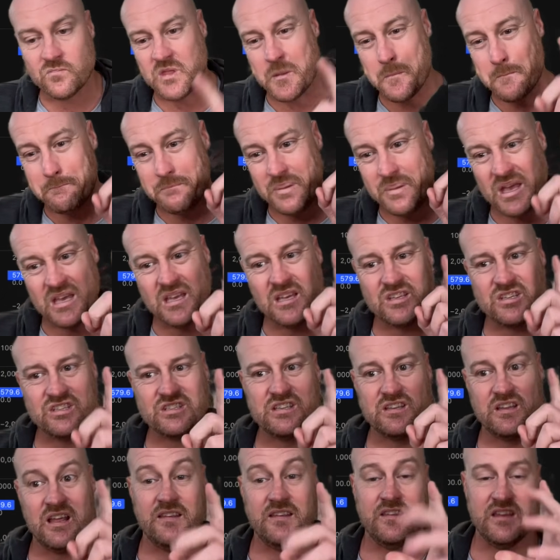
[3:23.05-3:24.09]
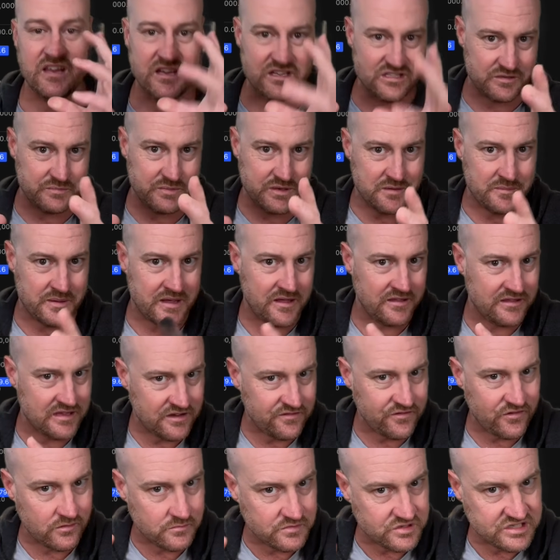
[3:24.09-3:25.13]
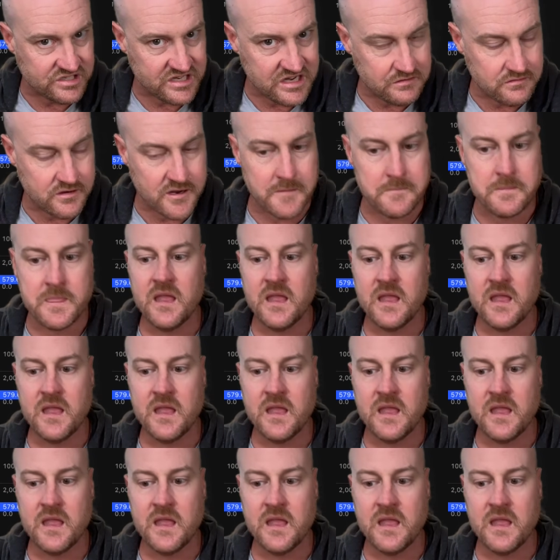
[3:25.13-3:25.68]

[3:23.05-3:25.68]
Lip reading: The biggest, and here's the bit about the FOMC, right?